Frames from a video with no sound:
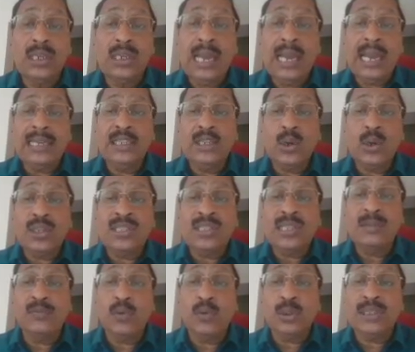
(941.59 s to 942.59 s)
and draws a
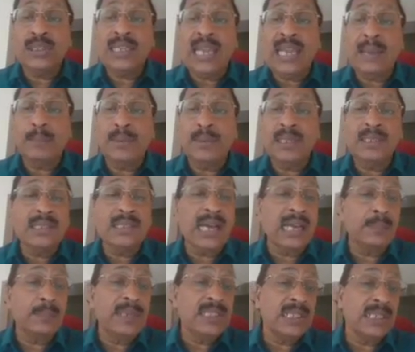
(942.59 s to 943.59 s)
40 amperes
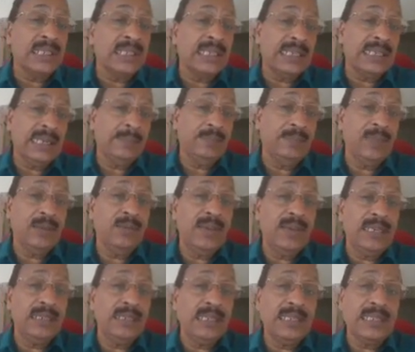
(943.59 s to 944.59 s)
armature current when
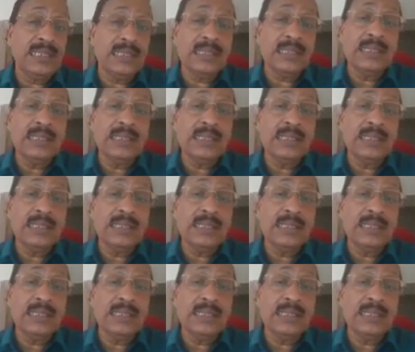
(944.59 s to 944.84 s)
it is